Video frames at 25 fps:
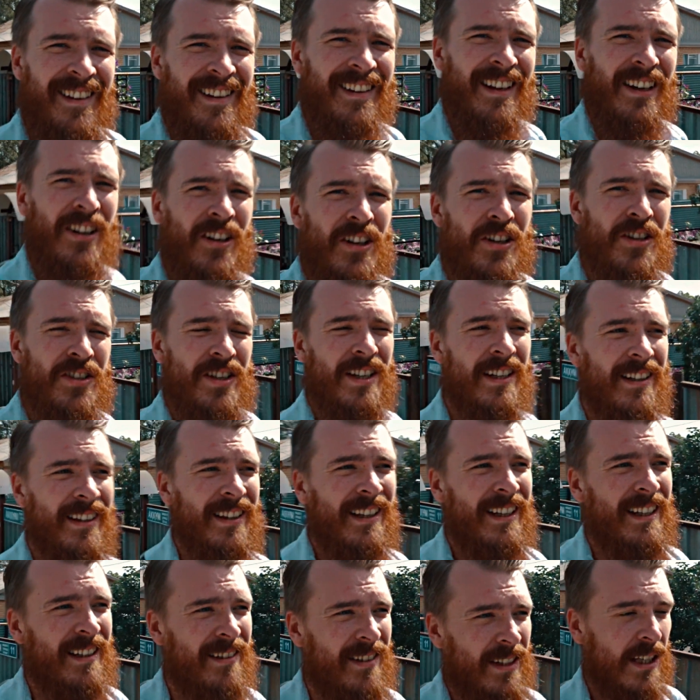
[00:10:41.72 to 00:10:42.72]
There are still
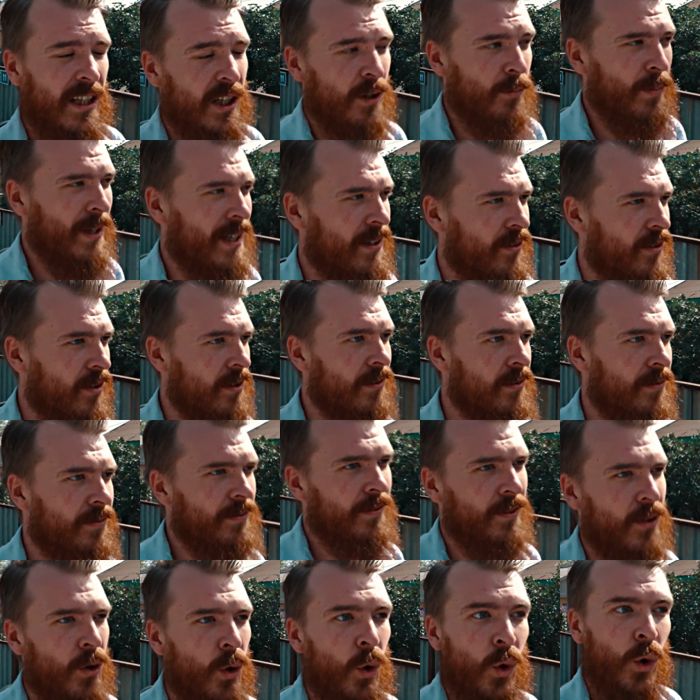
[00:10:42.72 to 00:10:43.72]
these little bits
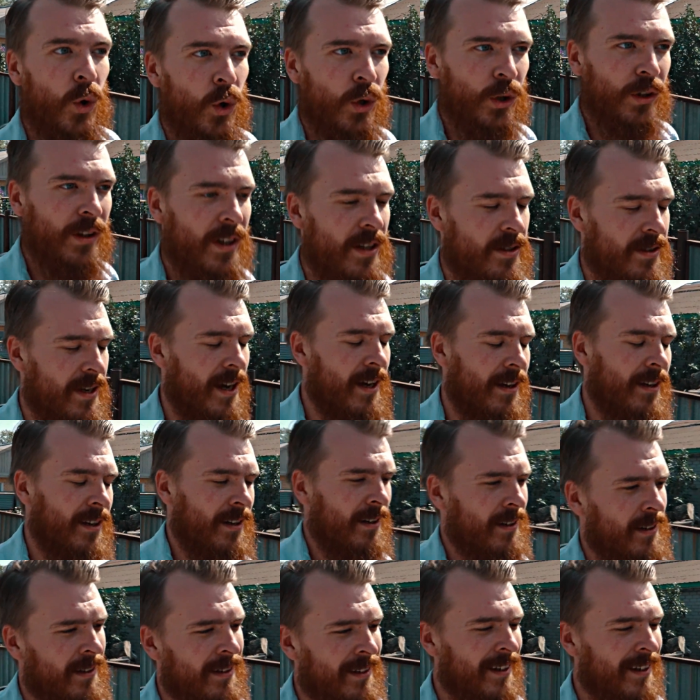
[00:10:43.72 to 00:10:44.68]
of old Astana.